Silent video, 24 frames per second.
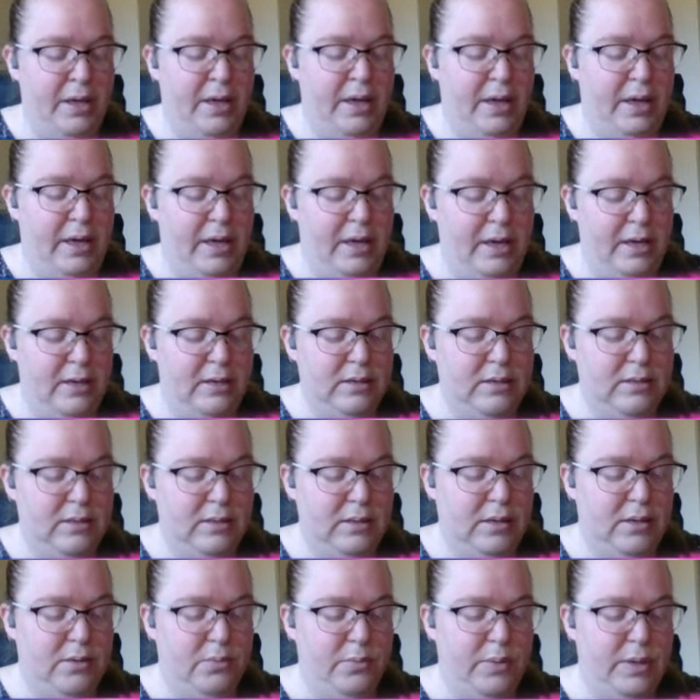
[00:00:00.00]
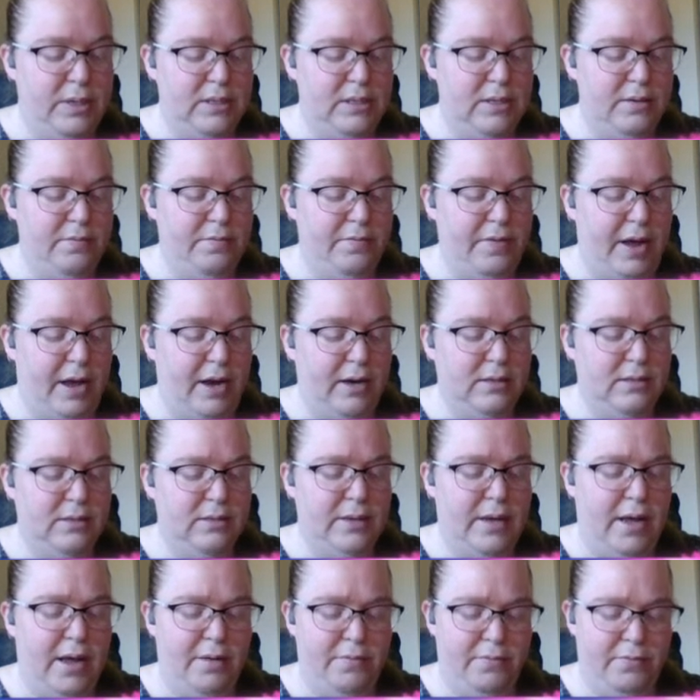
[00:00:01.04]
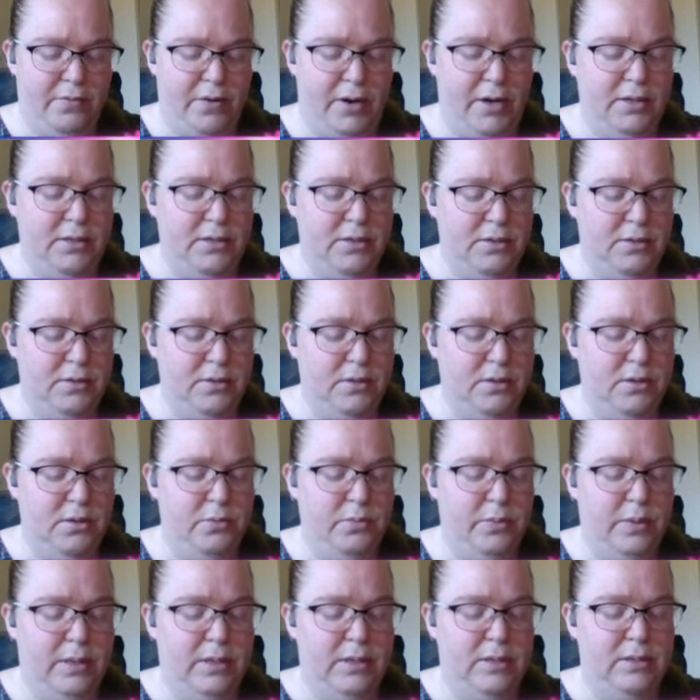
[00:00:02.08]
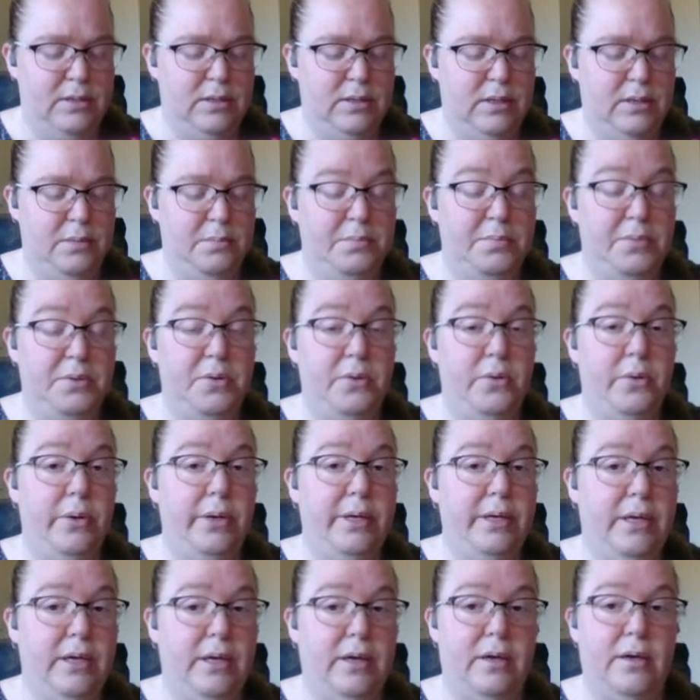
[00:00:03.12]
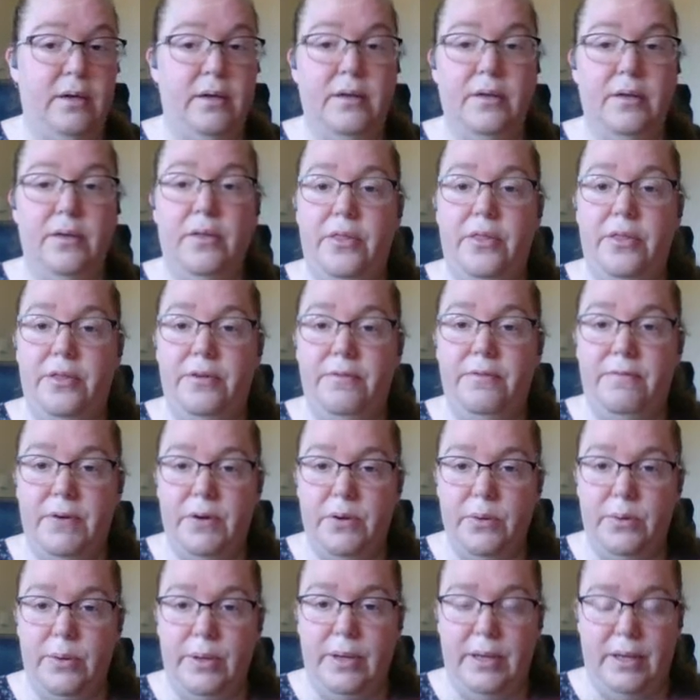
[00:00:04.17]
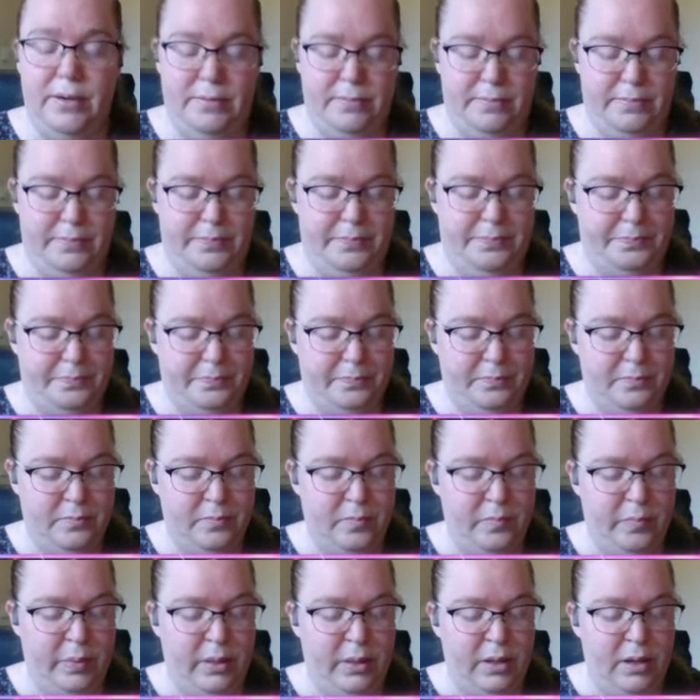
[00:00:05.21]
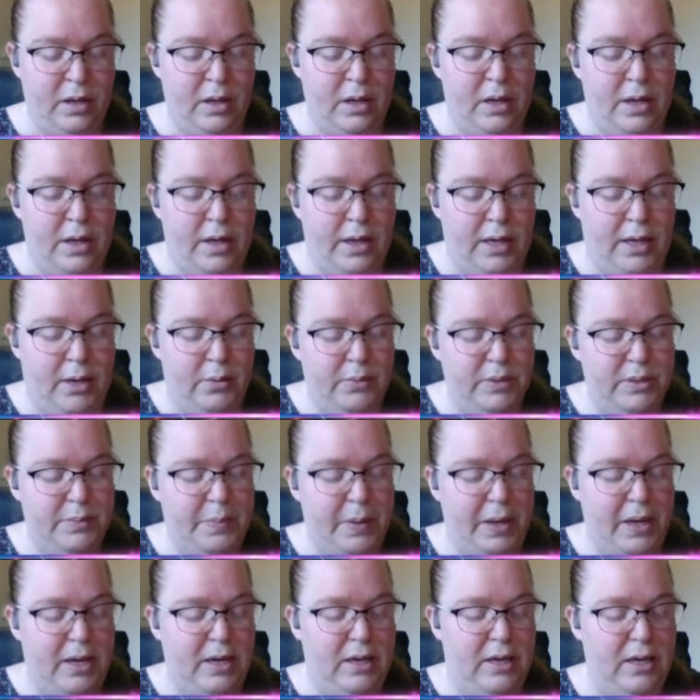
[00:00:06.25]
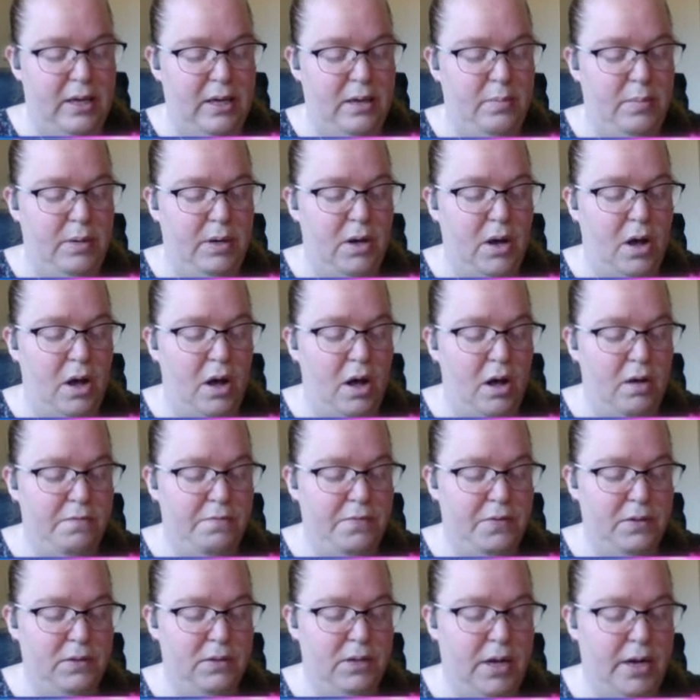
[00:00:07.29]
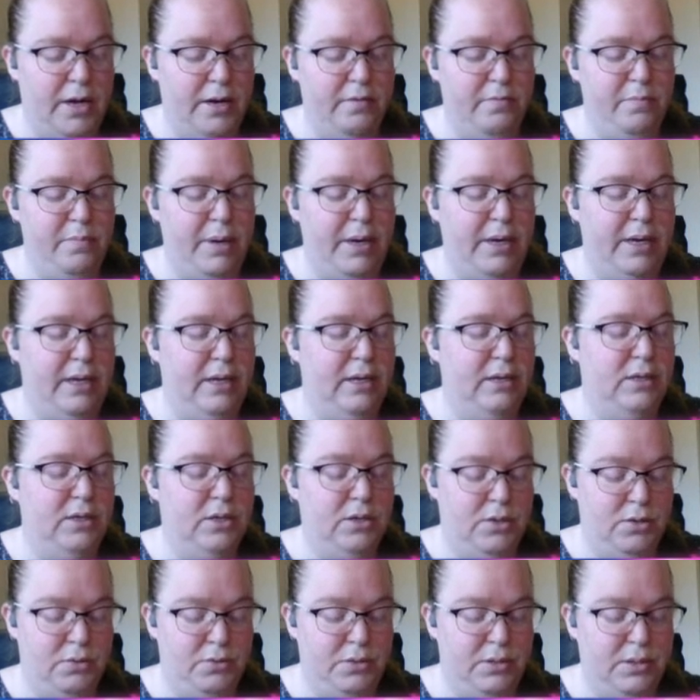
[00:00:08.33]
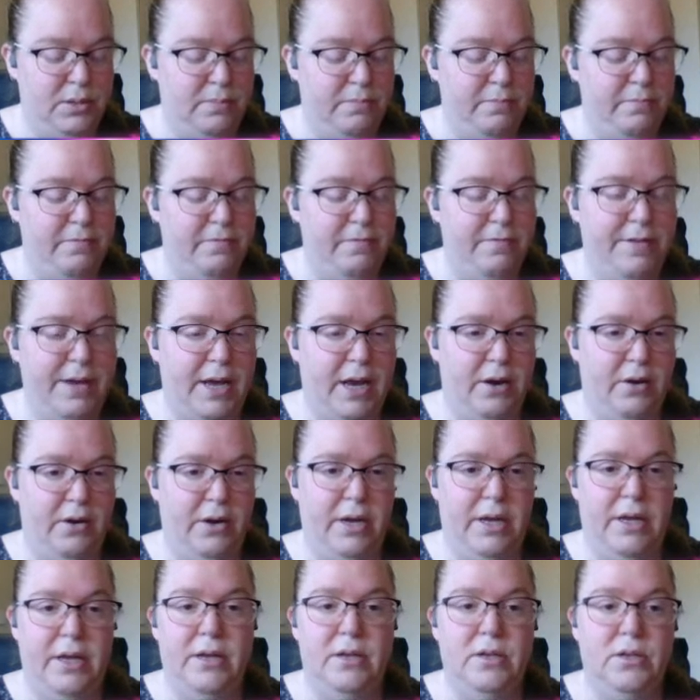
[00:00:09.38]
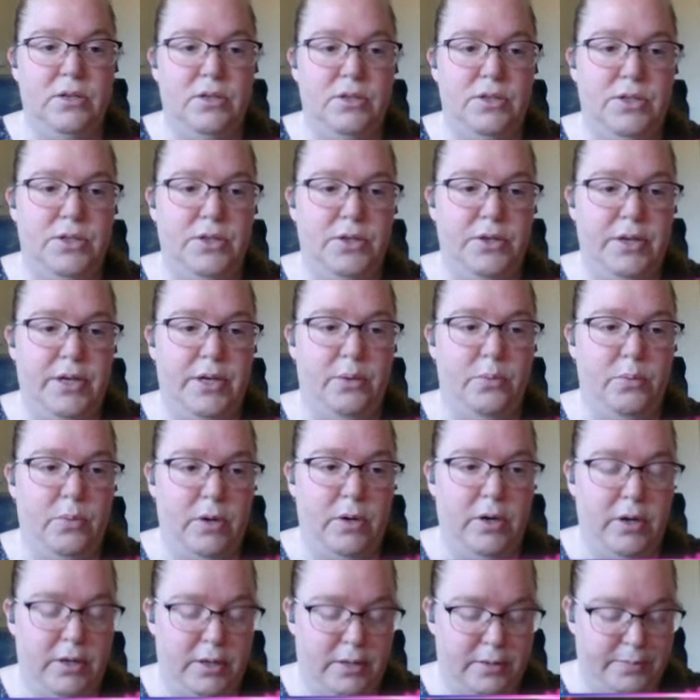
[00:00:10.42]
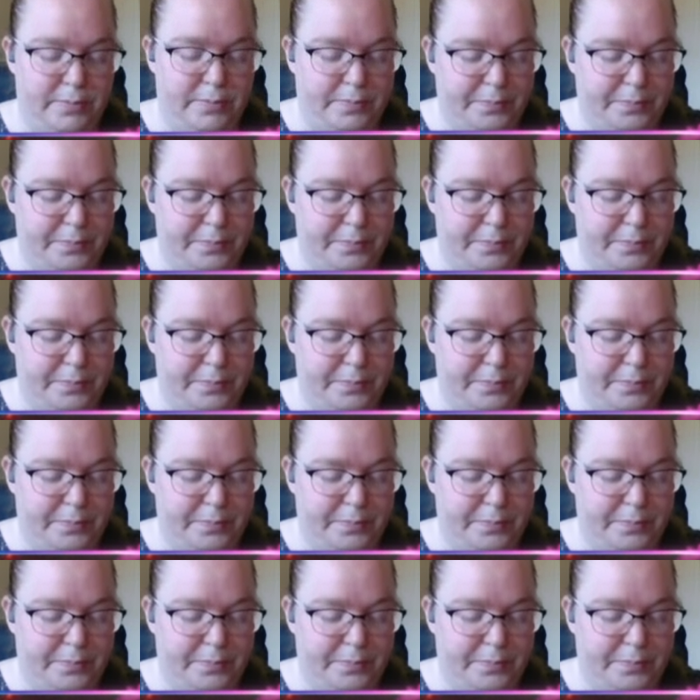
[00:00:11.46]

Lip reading: And it was in fact Half-Front who was employing the Vogan. He was paying him an awful lot of money to do some very dirty work.